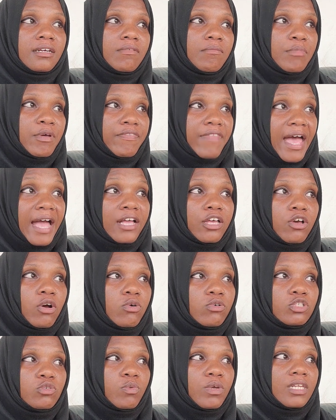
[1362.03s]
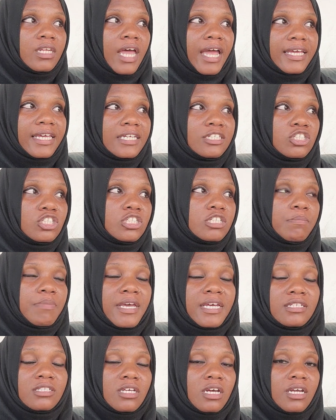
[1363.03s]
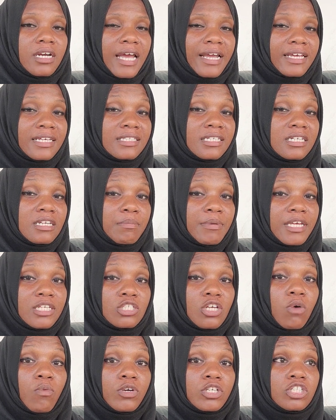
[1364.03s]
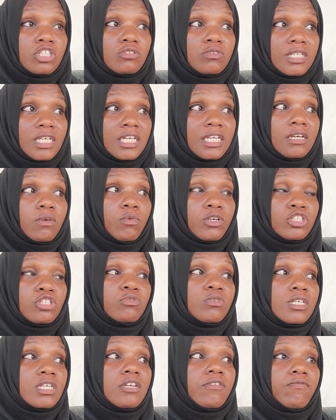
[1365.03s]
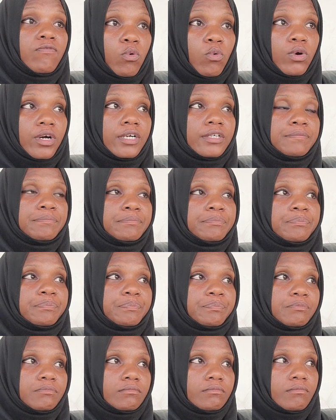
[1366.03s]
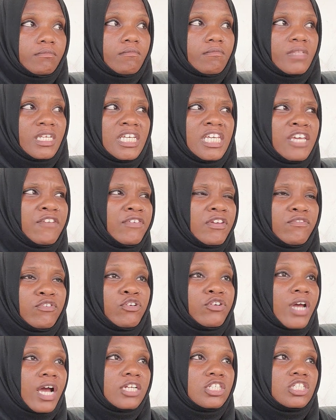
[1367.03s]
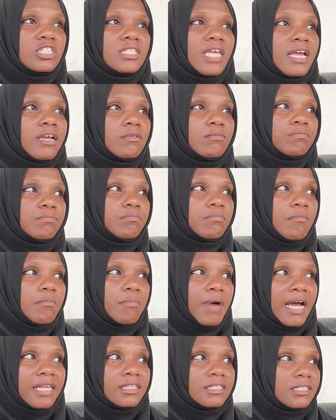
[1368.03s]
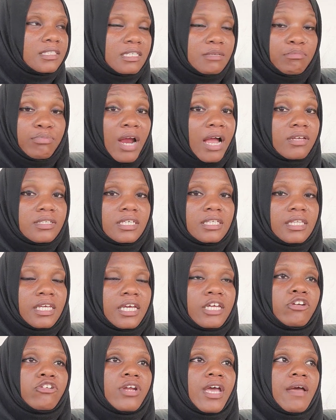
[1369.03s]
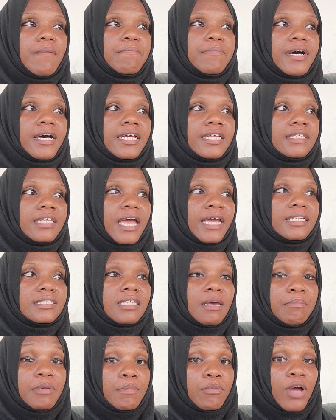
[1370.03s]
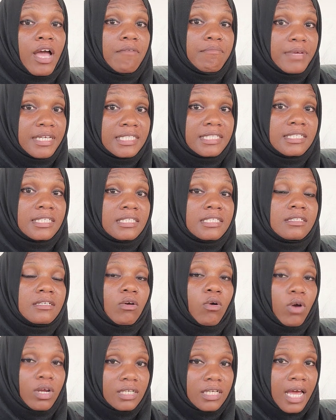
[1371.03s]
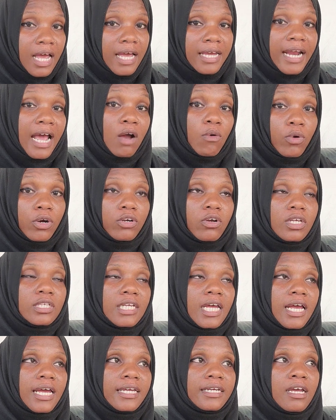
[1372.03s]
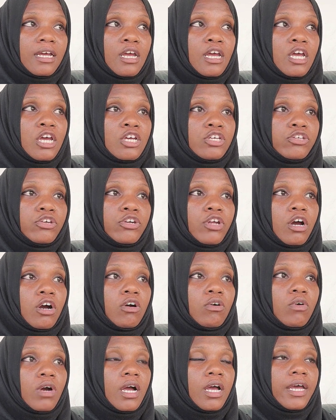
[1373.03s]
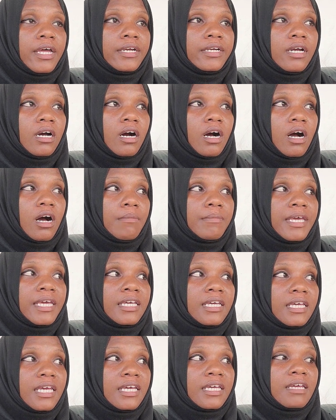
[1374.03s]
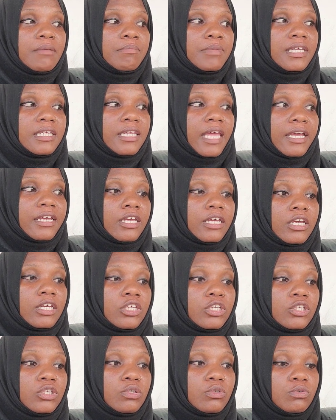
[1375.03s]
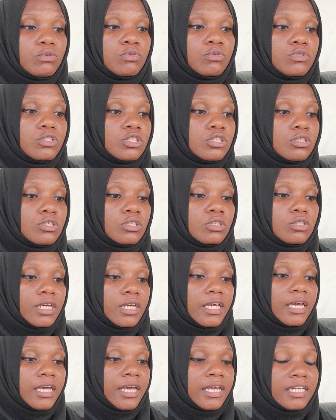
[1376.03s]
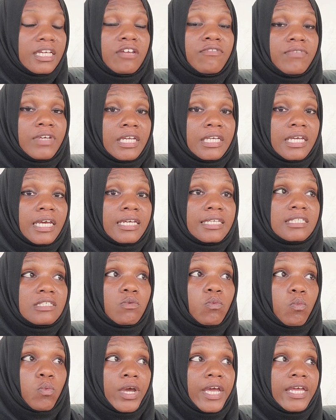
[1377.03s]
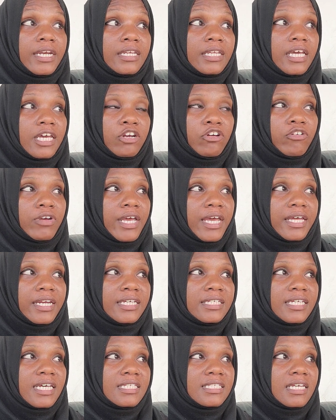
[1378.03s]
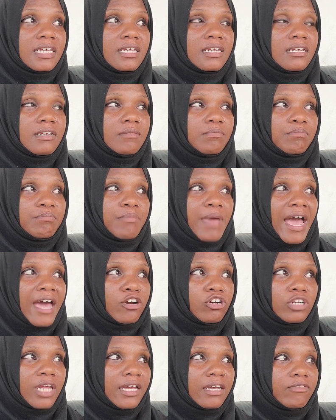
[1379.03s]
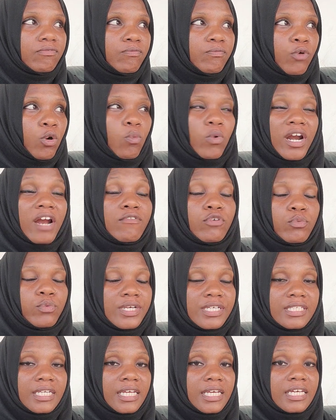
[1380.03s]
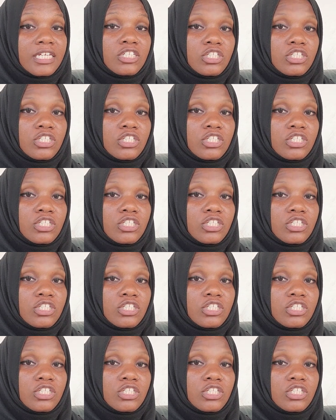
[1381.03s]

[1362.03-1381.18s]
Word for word: but that goes with like it just depends on I guess it depends on what you need what you need it for even if you're not just like mindlessly browsing the internet, but like some people have businesses online. I work online, you know, and um, it, it can be like a huge inconvenience when the internet, it doesn't matter, like for whatever reason, it can